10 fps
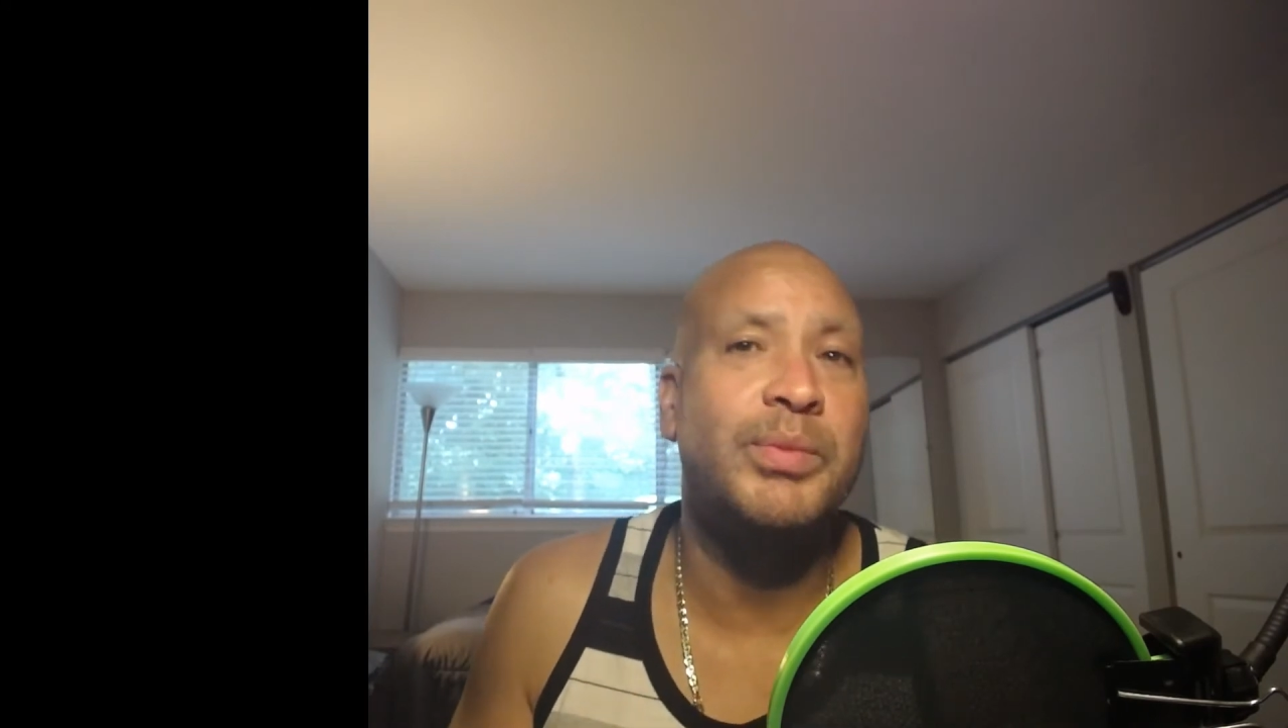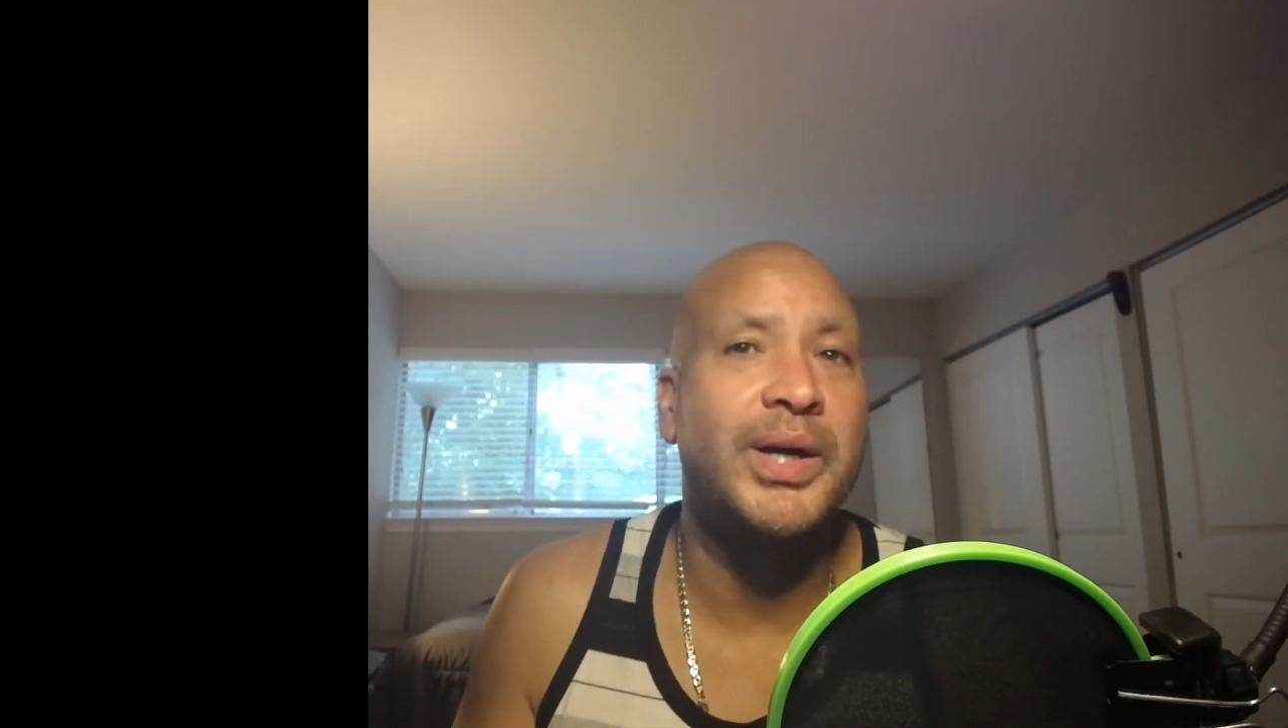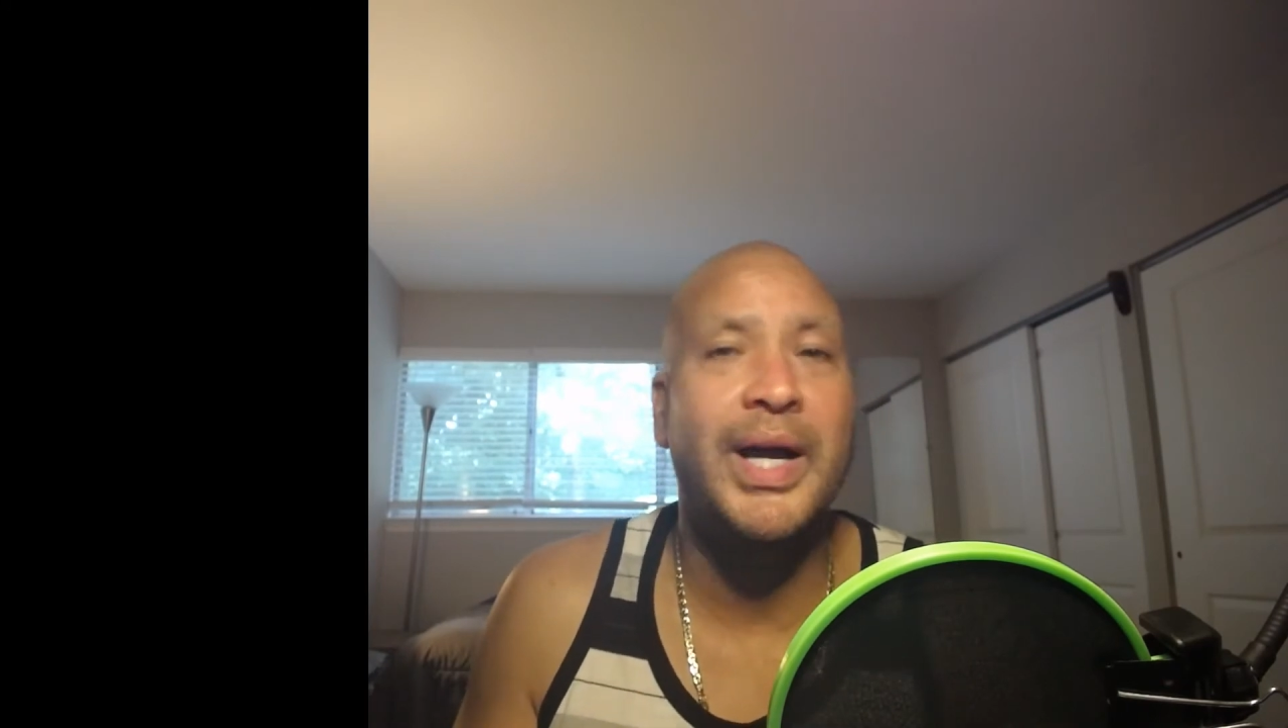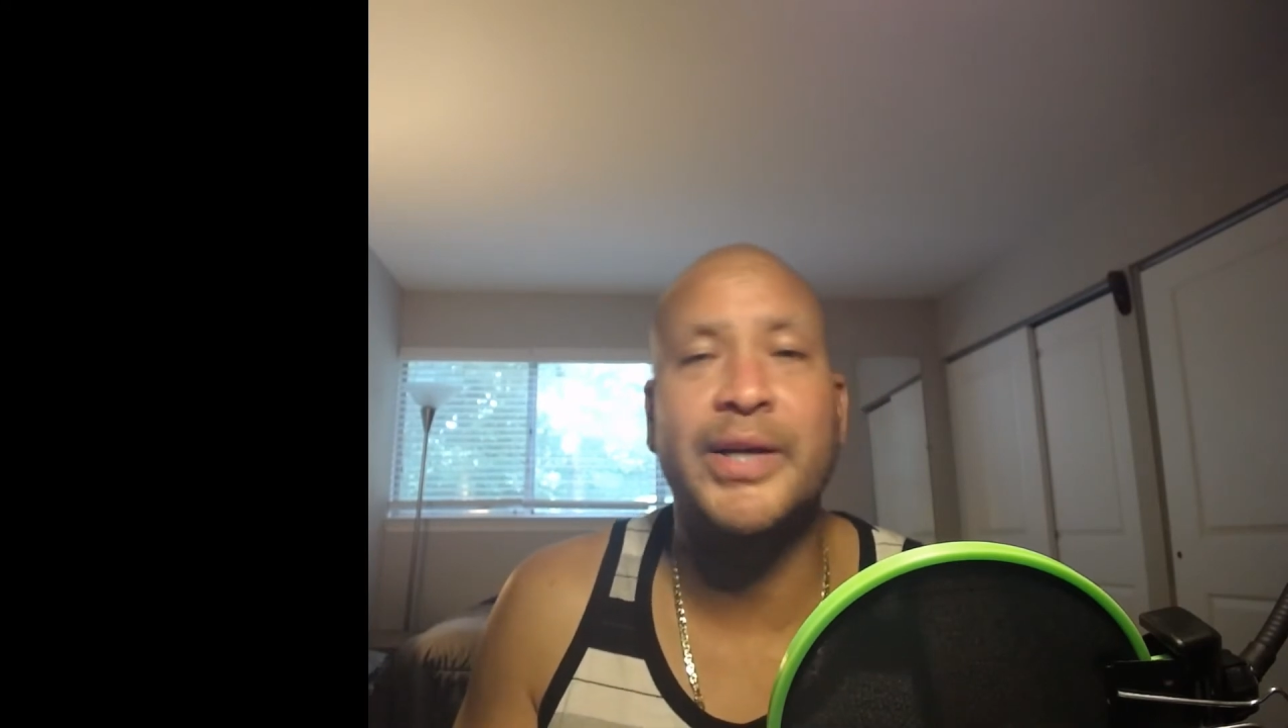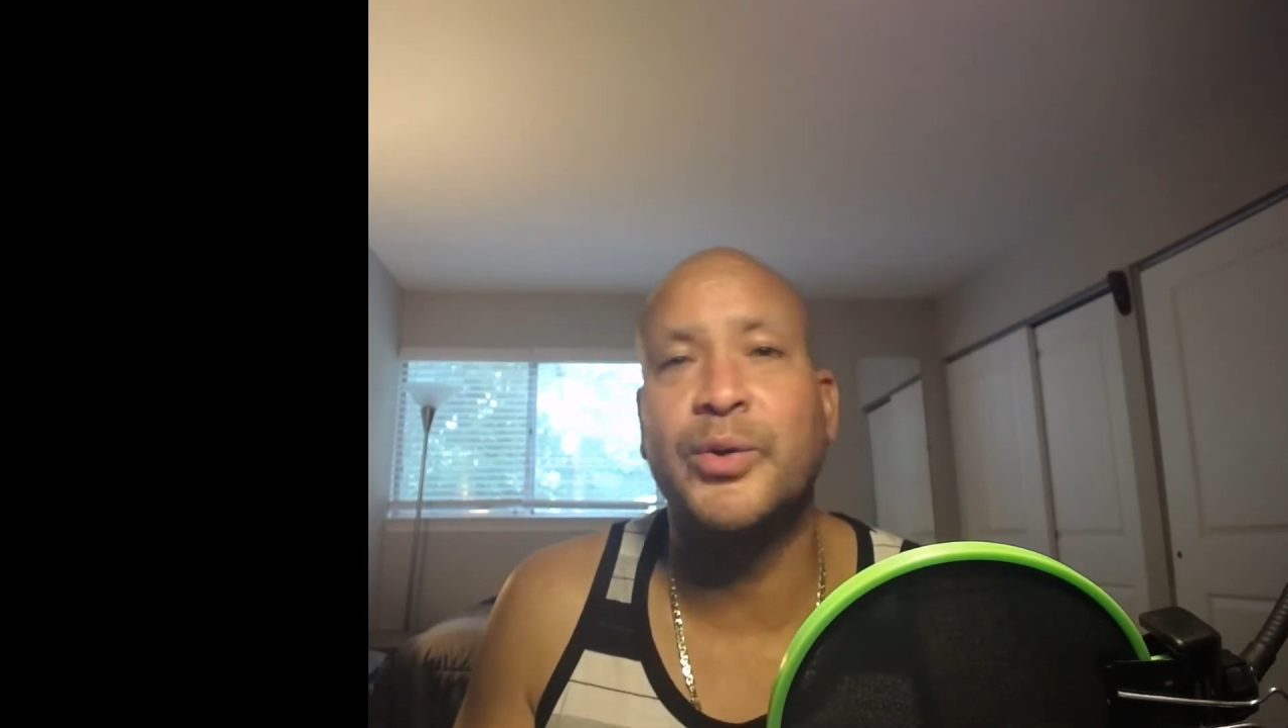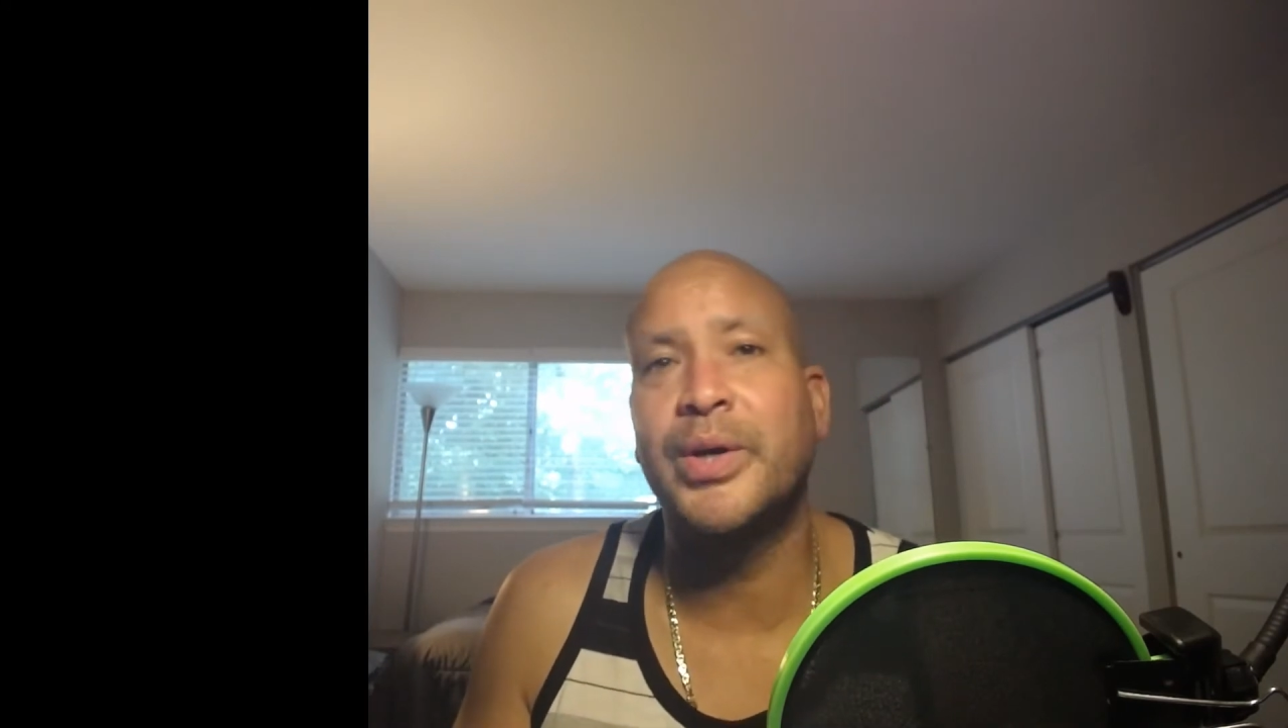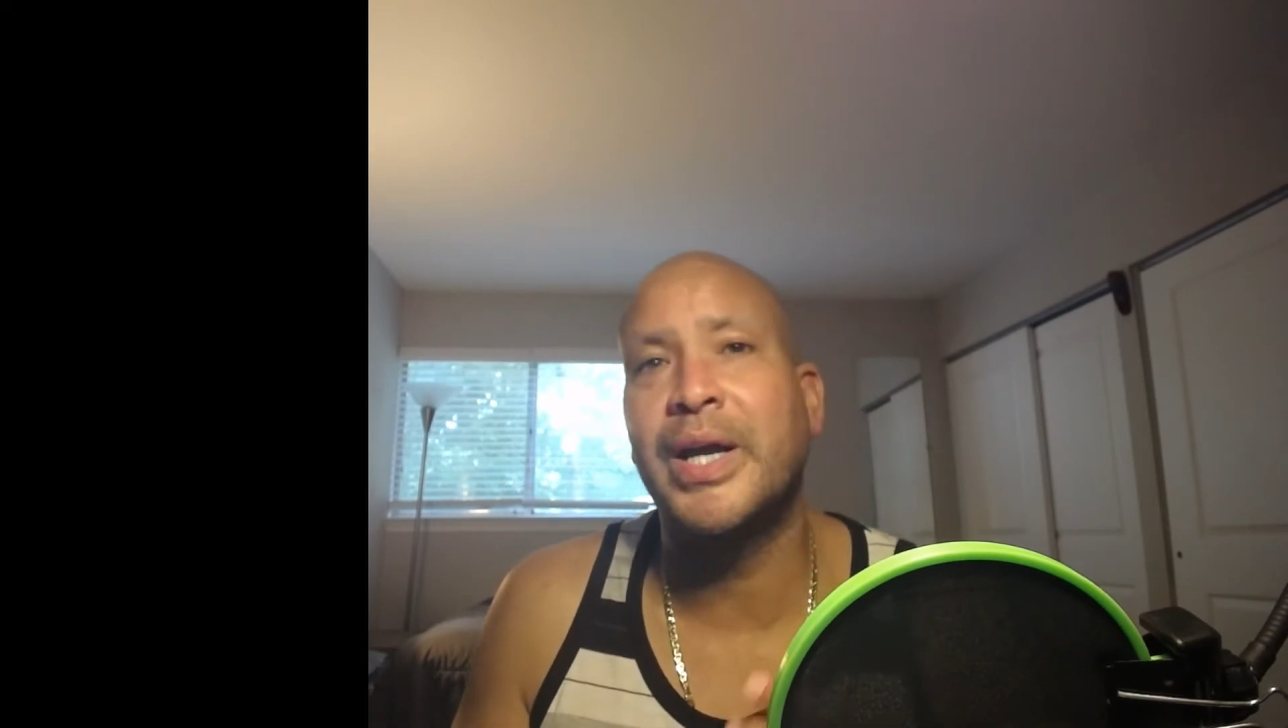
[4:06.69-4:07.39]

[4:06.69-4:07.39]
but I don't